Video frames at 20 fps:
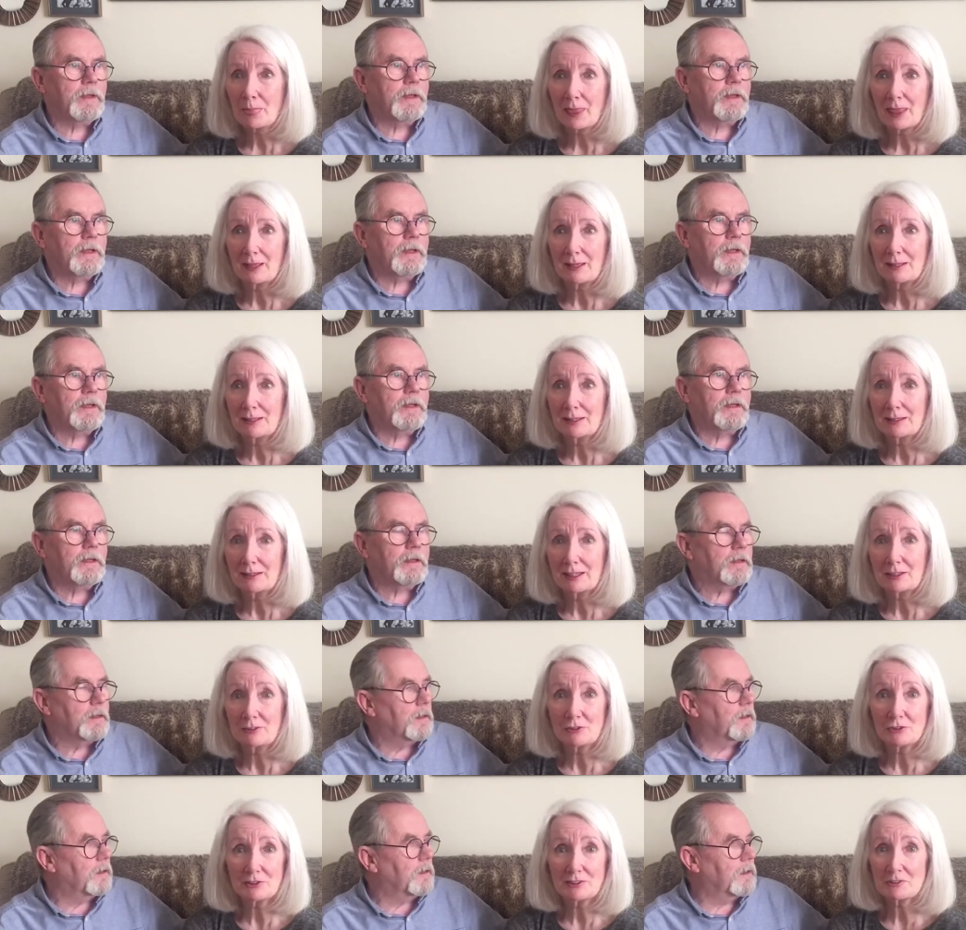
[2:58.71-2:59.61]
Speaker 1: uh,
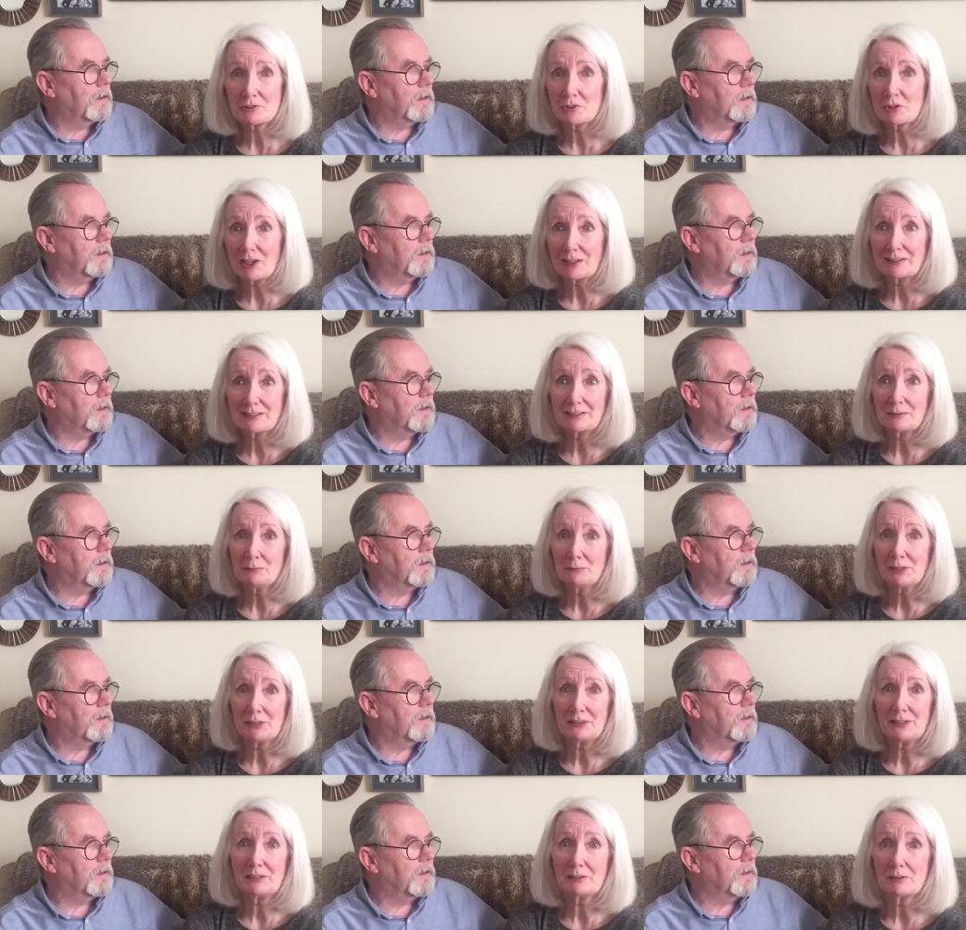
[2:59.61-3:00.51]
and just chatting
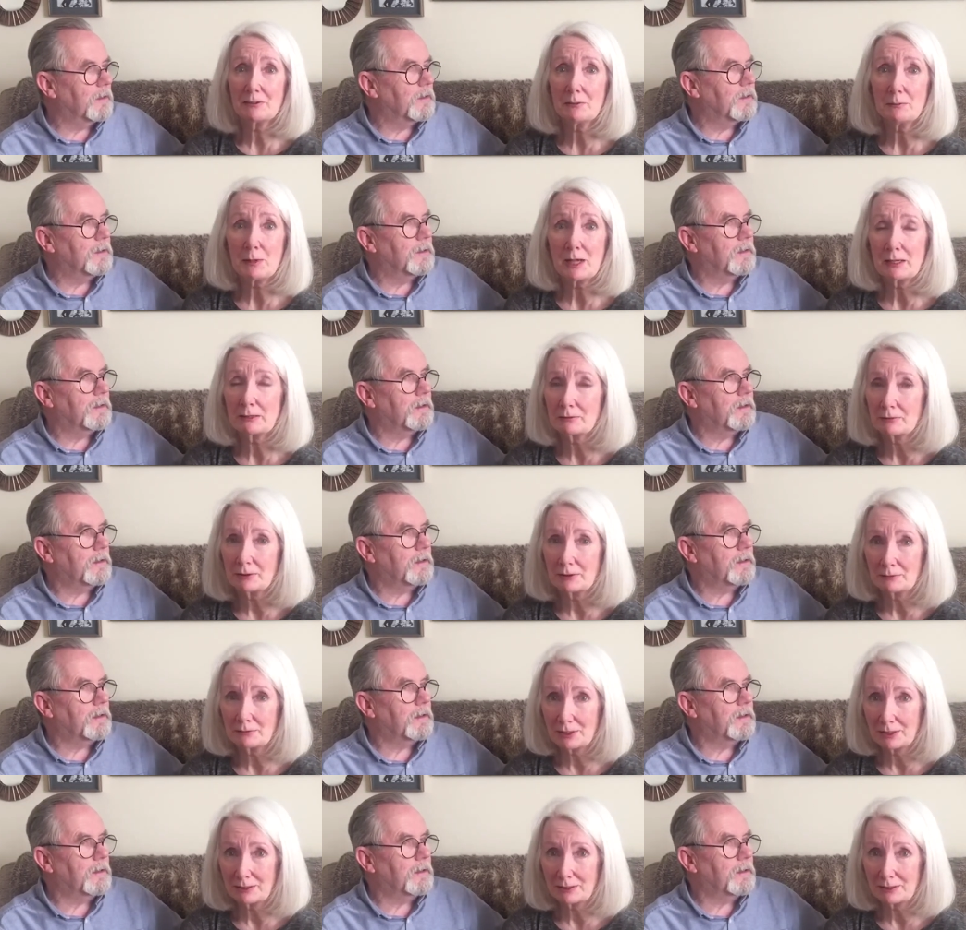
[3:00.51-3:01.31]
with the other background